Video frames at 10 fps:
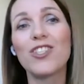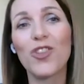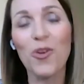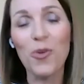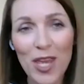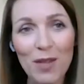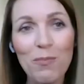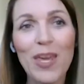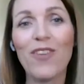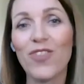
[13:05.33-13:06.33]
so that we can
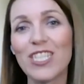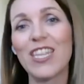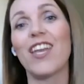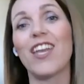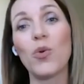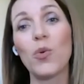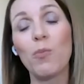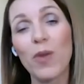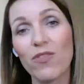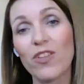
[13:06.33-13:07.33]
pivot
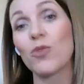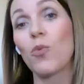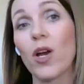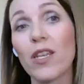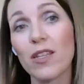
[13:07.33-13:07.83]
to what